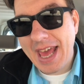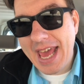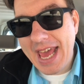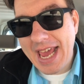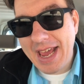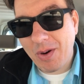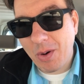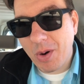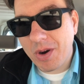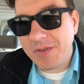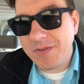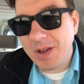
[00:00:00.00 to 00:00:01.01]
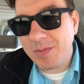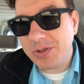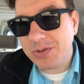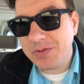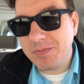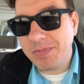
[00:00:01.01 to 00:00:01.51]
a horror film
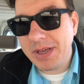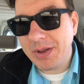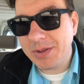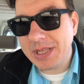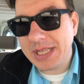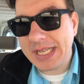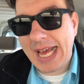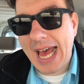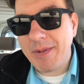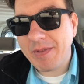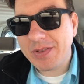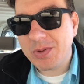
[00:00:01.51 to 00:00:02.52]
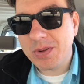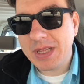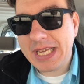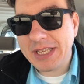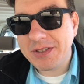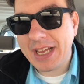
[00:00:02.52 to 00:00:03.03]
which was billed at the time of its
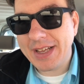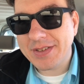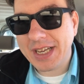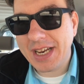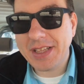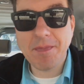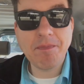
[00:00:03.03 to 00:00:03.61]
release as kind of the